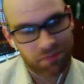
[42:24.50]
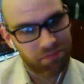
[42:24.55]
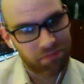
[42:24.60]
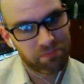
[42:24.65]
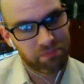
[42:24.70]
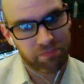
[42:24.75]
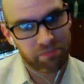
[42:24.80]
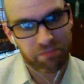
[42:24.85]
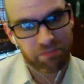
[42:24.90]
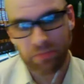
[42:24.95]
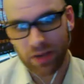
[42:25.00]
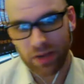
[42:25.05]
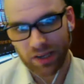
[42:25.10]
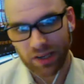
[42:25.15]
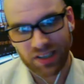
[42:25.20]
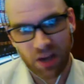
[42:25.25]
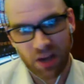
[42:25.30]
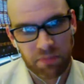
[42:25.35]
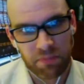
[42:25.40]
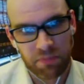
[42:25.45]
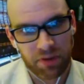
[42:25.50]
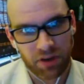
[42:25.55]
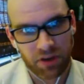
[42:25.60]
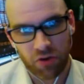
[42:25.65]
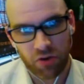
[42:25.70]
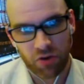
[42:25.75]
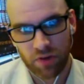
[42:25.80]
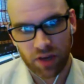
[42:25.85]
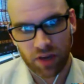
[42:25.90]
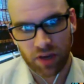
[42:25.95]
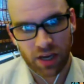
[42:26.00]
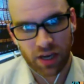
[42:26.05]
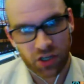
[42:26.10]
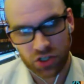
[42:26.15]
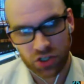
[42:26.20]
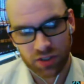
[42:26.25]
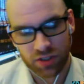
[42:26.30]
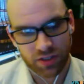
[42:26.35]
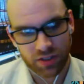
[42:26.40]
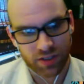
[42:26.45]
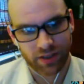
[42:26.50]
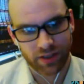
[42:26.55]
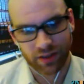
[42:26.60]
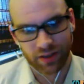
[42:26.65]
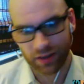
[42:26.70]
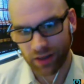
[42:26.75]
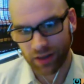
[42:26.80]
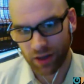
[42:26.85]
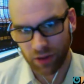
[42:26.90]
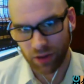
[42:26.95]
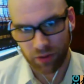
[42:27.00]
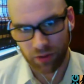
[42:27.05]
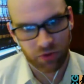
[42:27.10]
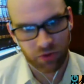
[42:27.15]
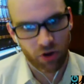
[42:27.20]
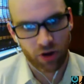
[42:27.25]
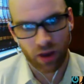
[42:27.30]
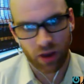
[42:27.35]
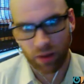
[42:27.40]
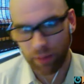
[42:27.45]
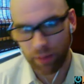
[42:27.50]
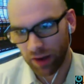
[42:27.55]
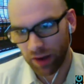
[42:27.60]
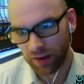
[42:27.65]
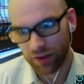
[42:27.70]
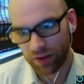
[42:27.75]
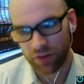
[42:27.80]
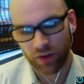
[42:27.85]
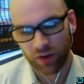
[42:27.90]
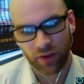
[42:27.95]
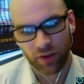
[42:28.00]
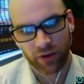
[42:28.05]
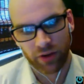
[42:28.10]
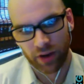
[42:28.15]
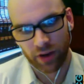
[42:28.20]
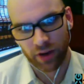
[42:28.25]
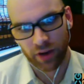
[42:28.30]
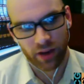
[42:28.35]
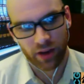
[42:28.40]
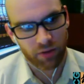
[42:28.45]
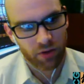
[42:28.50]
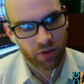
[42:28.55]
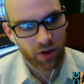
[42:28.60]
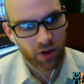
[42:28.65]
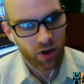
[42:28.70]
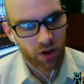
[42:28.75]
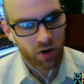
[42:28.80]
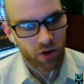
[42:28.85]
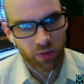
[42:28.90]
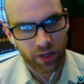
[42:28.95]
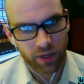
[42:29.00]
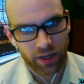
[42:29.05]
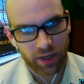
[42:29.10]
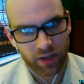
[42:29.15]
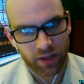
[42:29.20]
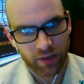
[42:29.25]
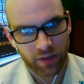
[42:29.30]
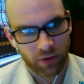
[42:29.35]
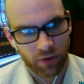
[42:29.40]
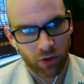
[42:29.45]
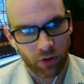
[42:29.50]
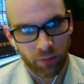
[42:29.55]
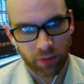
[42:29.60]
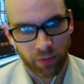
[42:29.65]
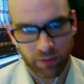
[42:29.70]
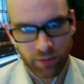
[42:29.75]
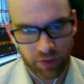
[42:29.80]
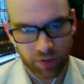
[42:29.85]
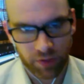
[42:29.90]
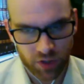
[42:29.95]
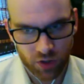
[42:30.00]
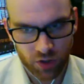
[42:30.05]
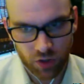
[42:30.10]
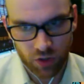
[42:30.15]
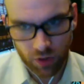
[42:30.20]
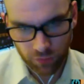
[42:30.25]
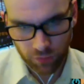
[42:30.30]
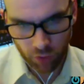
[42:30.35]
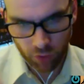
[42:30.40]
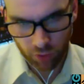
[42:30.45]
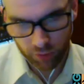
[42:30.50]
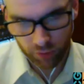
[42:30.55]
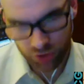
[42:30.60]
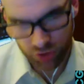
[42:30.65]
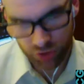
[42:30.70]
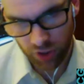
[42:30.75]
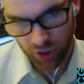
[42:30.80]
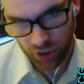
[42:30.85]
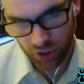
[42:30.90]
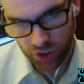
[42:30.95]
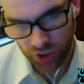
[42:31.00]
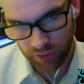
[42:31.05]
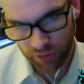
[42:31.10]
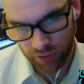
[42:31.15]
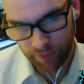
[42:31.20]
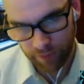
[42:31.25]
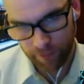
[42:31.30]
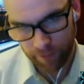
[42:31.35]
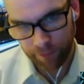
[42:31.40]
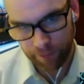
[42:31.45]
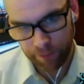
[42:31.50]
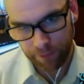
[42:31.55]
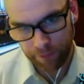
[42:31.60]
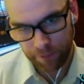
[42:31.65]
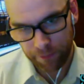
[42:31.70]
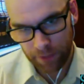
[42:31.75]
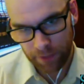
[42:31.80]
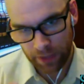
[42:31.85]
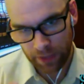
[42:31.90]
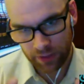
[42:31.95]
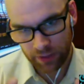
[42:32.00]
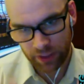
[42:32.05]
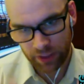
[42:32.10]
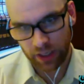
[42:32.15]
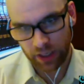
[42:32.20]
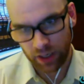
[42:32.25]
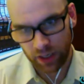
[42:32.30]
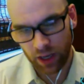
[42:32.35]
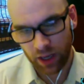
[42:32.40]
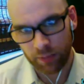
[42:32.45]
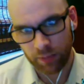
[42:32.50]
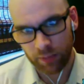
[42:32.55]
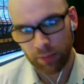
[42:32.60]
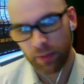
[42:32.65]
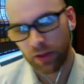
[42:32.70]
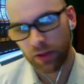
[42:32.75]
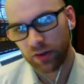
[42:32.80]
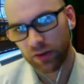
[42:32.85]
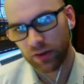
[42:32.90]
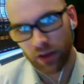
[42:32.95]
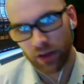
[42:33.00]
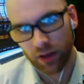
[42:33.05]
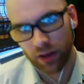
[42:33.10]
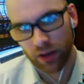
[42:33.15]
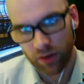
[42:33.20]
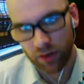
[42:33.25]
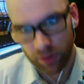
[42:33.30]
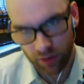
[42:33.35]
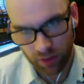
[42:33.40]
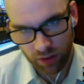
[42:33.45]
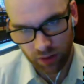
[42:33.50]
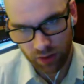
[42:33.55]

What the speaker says: mixed up in equivocations and talking past each other. It can get really difficult. But if it's a good formal structure, I think that can help immensely to